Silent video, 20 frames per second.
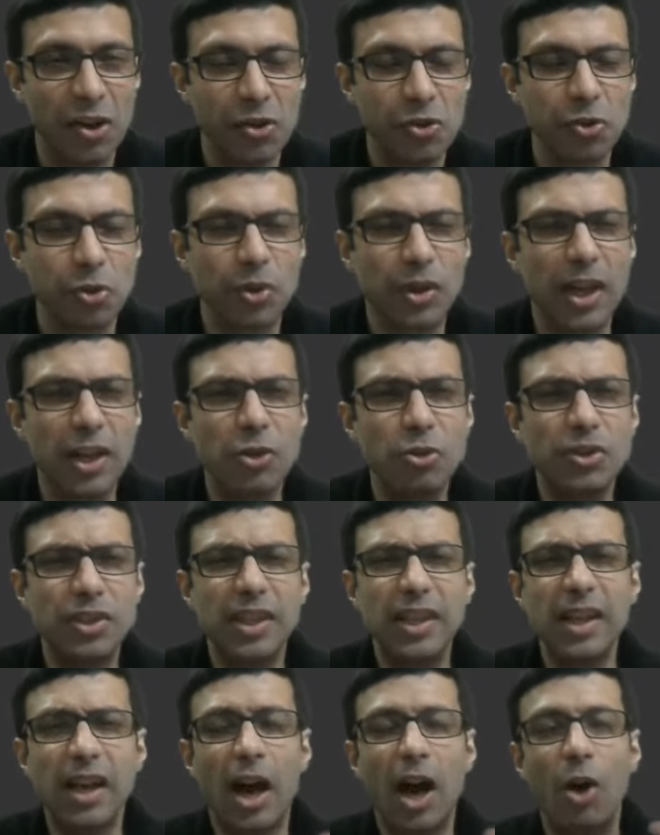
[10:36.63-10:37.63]
So can you
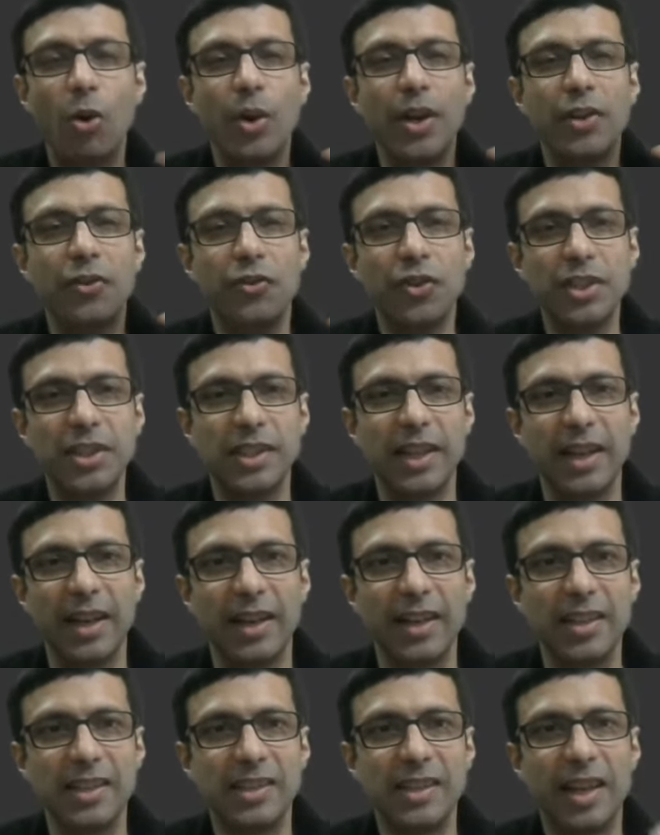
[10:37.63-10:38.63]
see how interesting
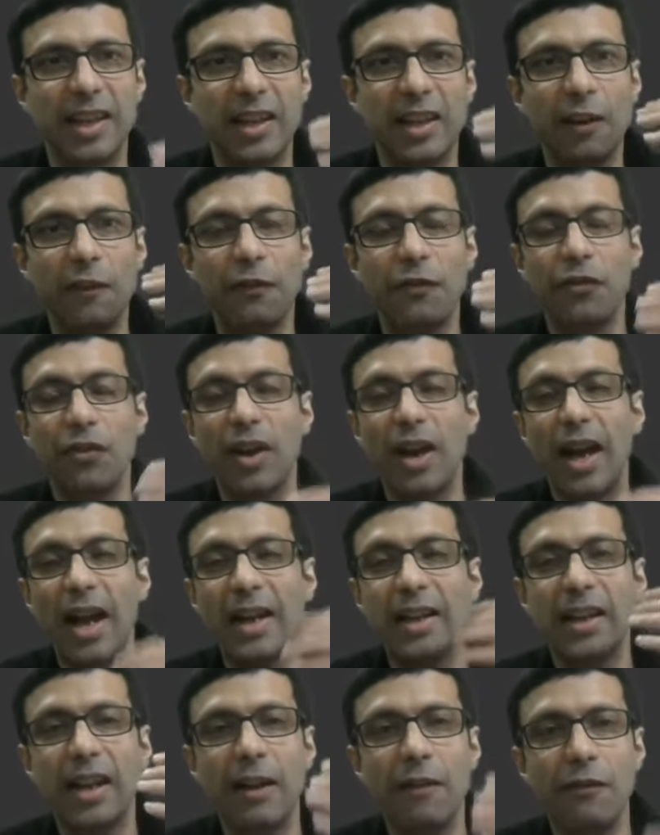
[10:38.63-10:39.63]
it is that if
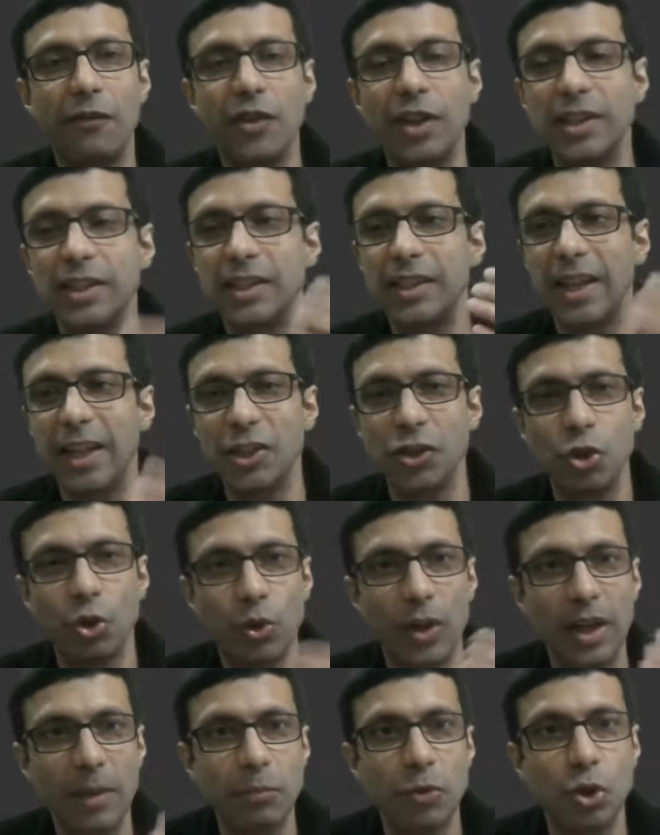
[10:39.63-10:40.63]
at every stage you
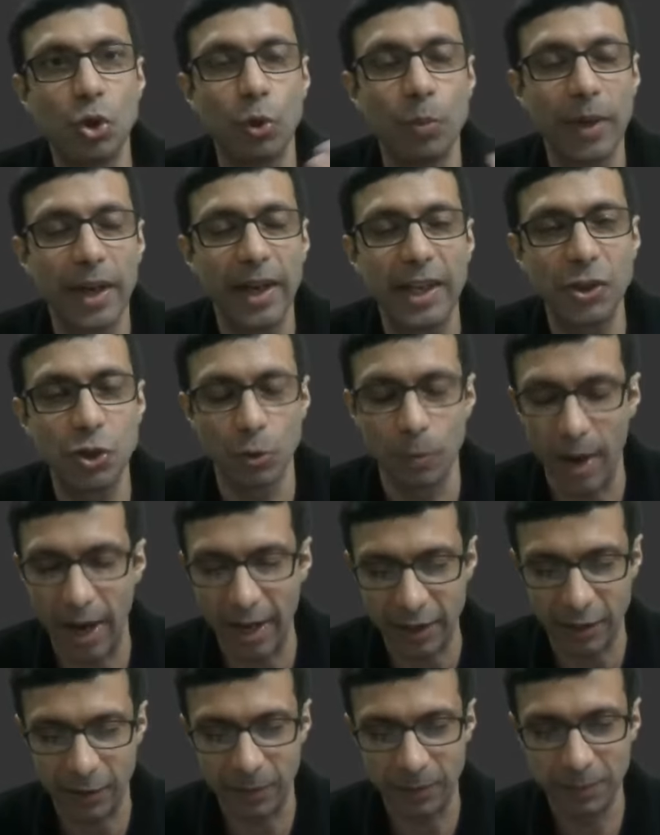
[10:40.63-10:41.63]
keep zooming into
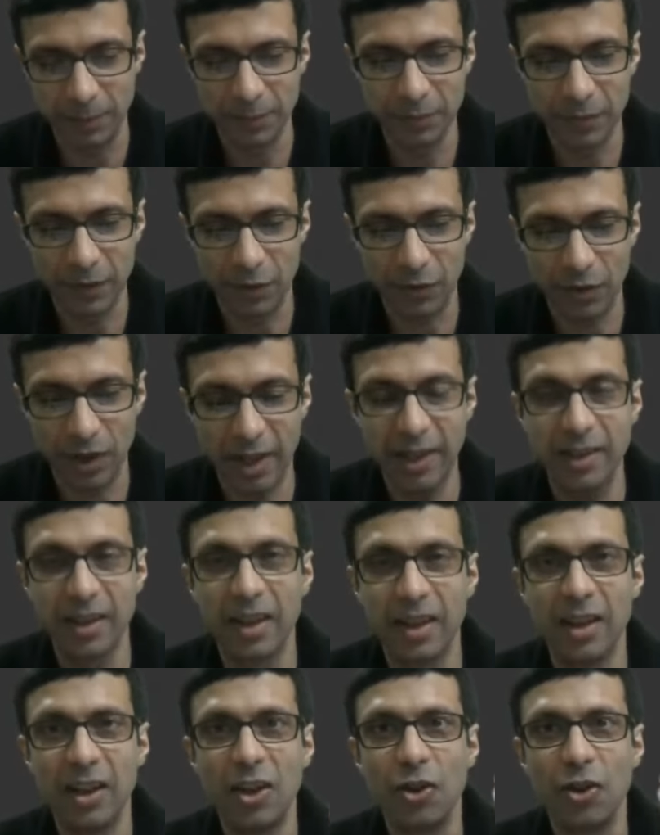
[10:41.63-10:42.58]
matter, right?